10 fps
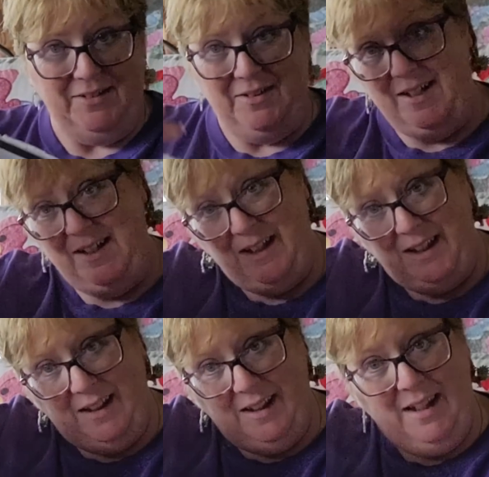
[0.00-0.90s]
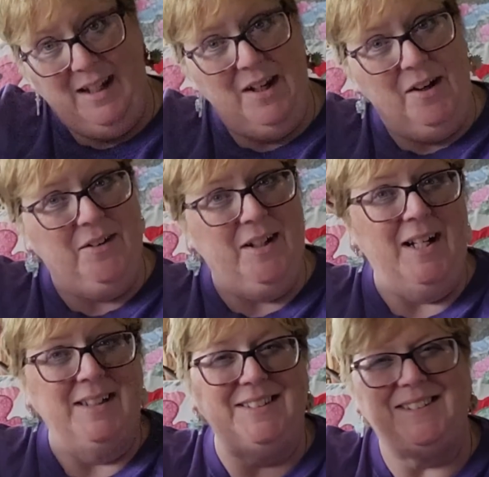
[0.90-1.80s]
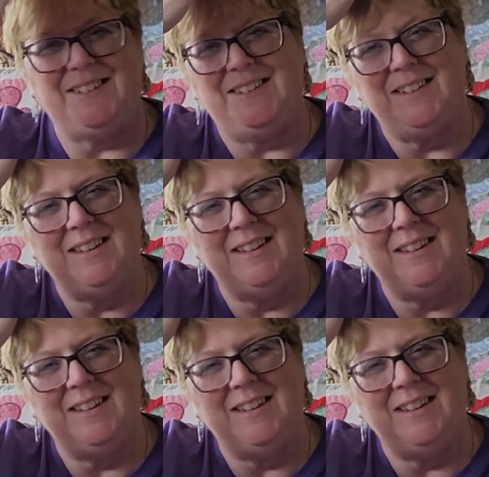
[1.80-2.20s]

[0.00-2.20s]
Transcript: their haircuts.